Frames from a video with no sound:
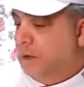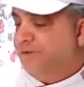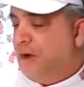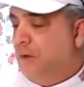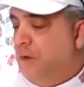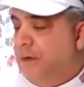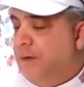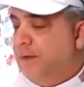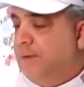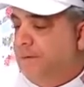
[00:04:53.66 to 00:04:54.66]
So
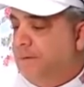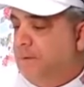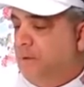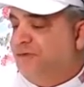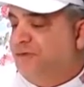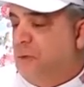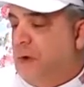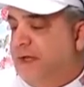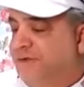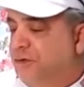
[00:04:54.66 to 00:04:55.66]
what you
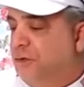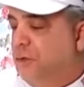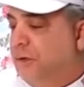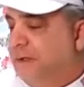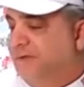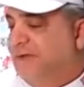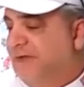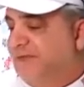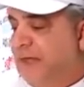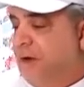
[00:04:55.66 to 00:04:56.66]
want to do is
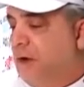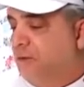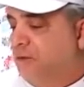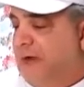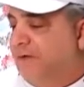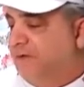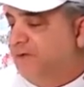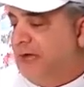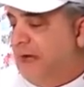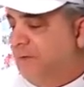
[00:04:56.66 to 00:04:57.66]
get that all rendered
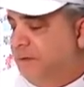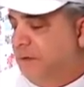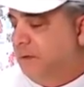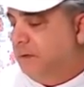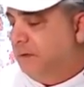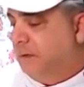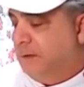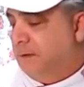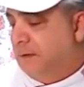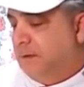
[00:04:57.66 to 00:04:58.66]
down,
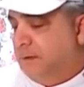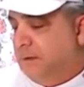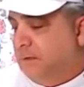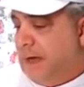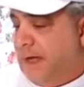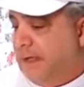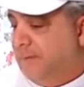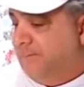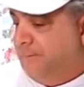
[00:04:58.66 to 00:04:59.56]
right?